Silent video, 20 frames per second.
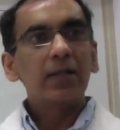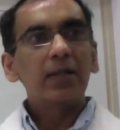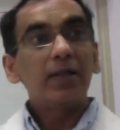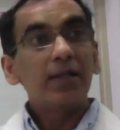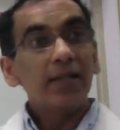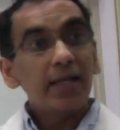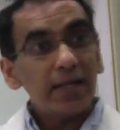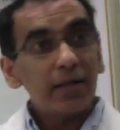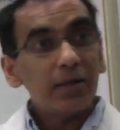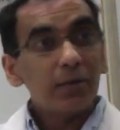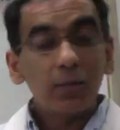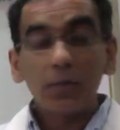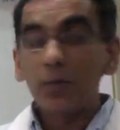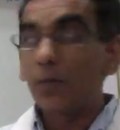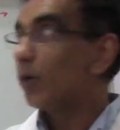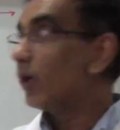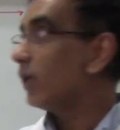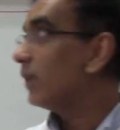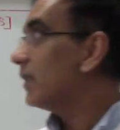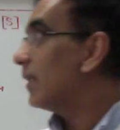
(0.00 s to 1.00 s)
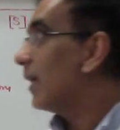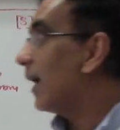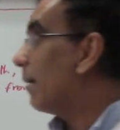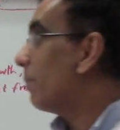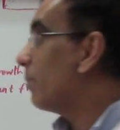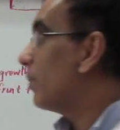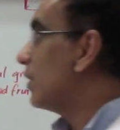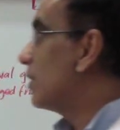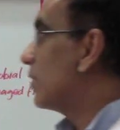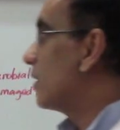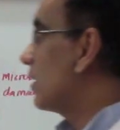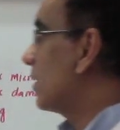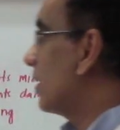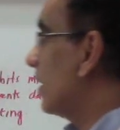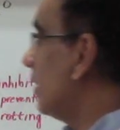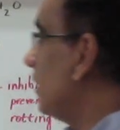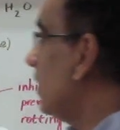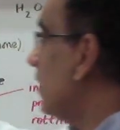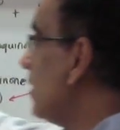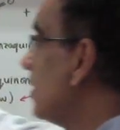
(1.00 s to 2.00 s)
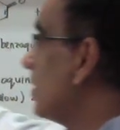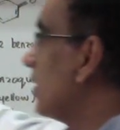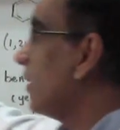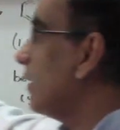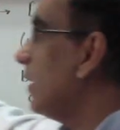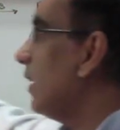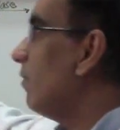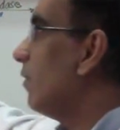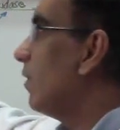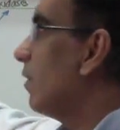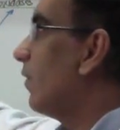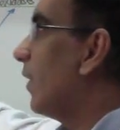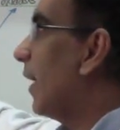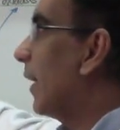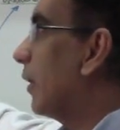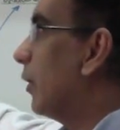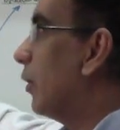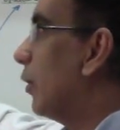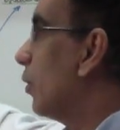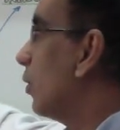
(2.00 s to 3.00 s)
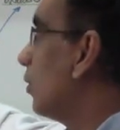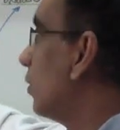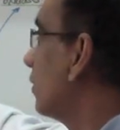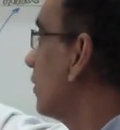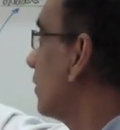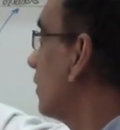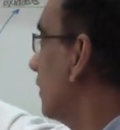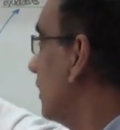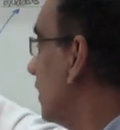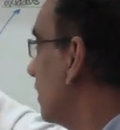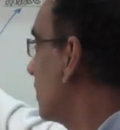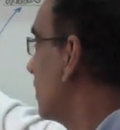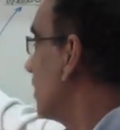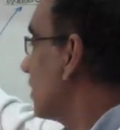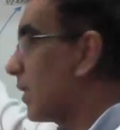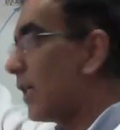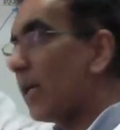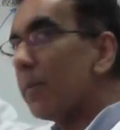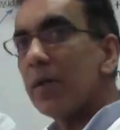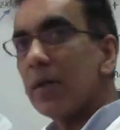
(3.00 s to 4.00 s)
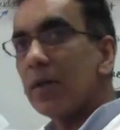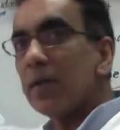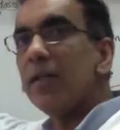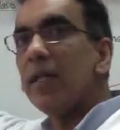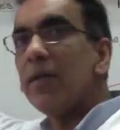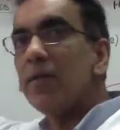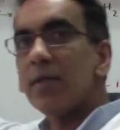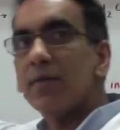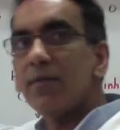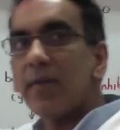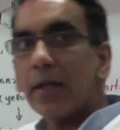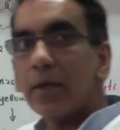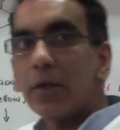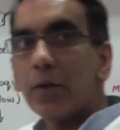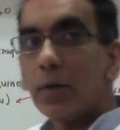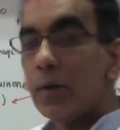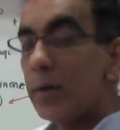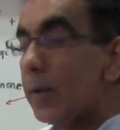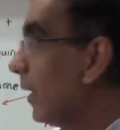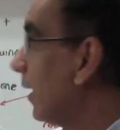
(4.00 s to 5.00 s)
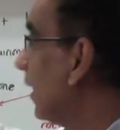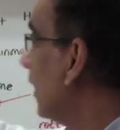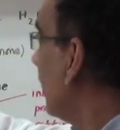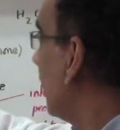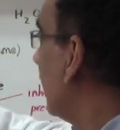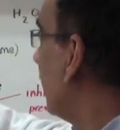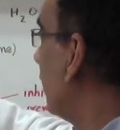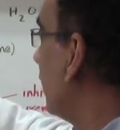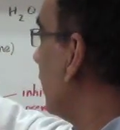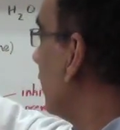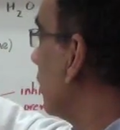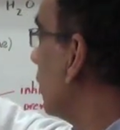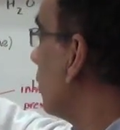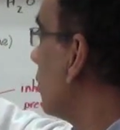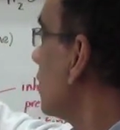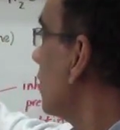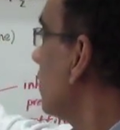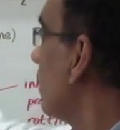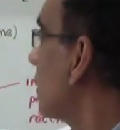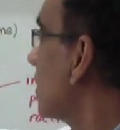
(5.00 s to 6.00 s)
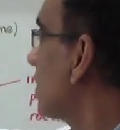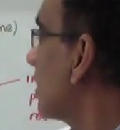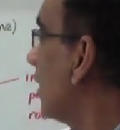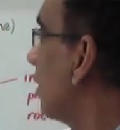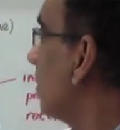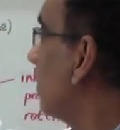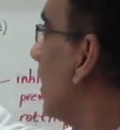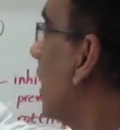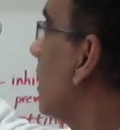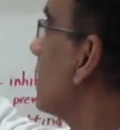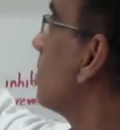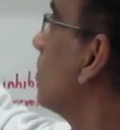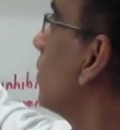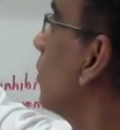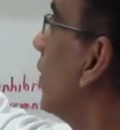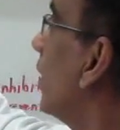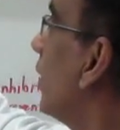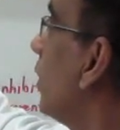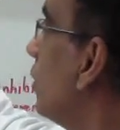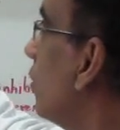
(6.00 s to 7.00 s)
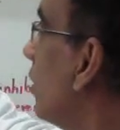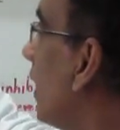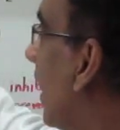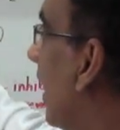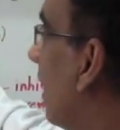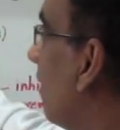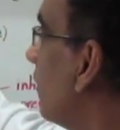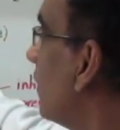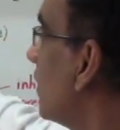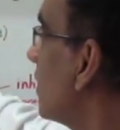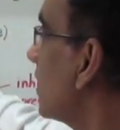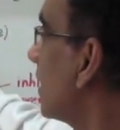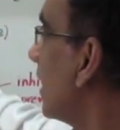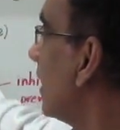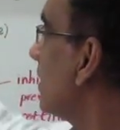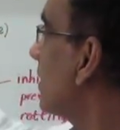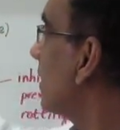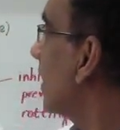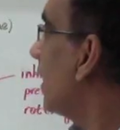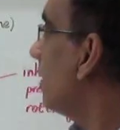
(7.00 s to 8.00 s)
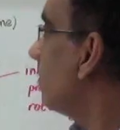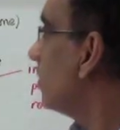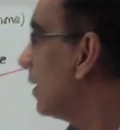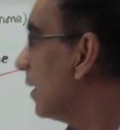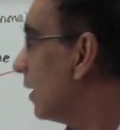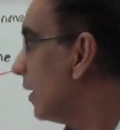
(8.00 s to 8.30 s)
then what happens is that these leave the vacuole, this, this chemical leaves the vacuole, and then it goes into the cytoplasm where you have this enzyme,